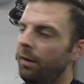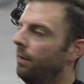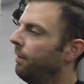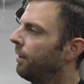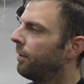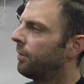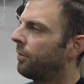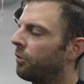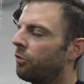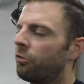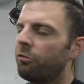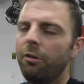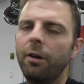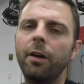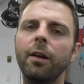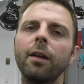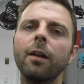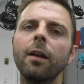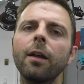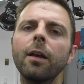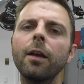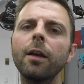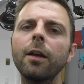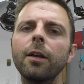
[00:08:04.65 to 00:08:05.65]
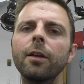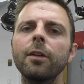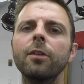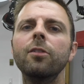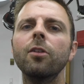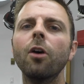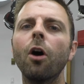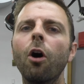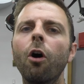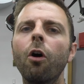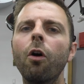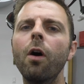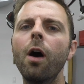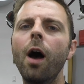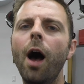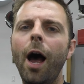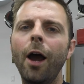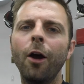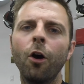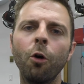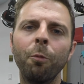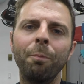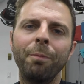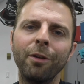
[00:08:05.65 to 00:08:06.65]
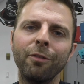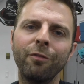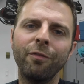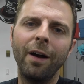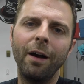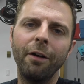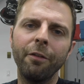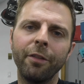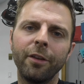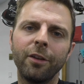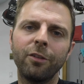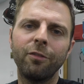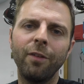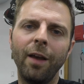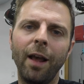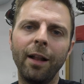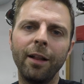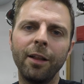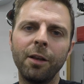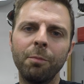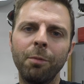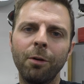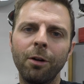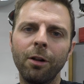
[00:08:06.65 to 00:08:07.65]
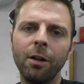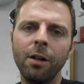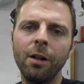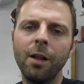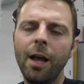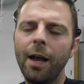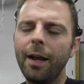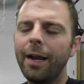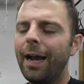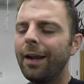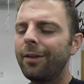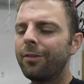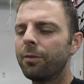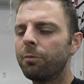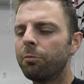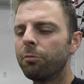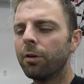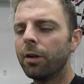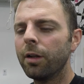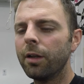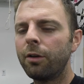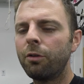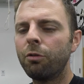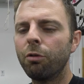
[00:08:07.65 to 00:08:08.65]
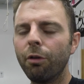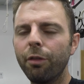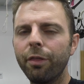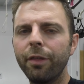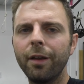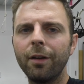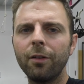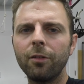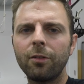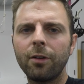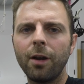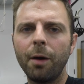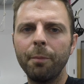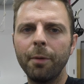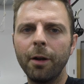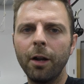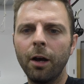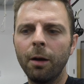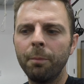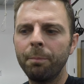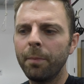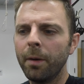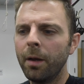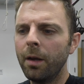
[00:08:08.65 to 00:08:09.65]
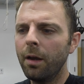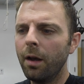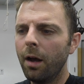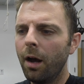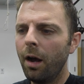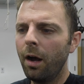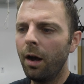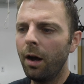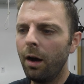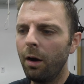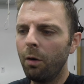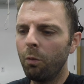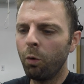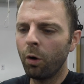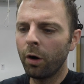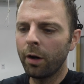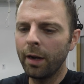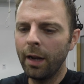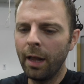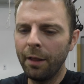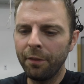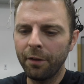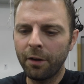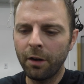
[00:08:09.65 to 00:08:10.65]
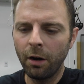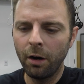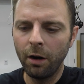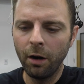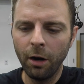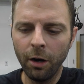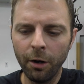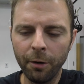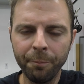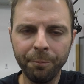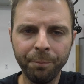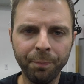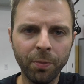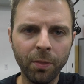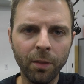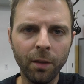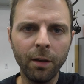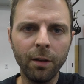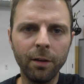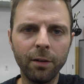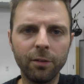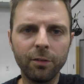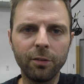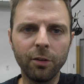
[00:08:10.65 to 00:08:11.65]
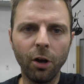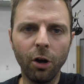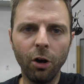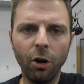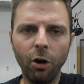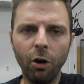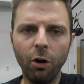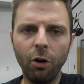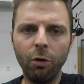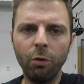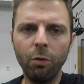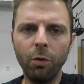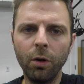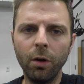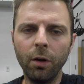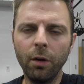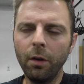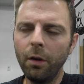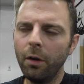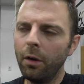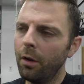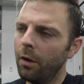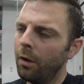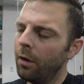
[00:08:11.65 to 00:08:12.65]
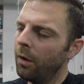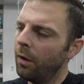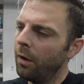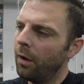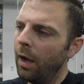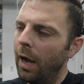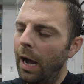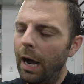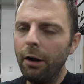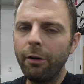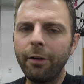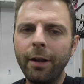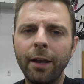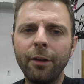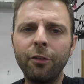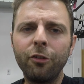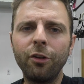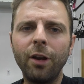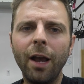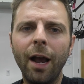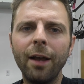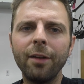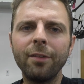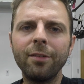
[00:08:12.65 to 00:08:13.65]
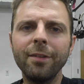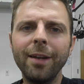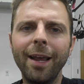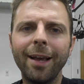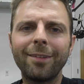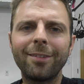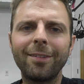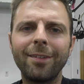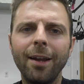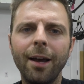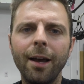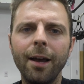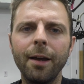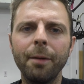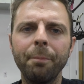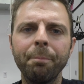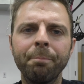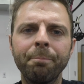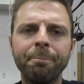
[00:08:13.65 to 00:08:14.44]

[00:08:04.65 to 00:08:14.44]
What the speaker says: This is great. So I hope you found this valuable. Got some really cool things coming up, working on the car. So I'll catch you guys next time.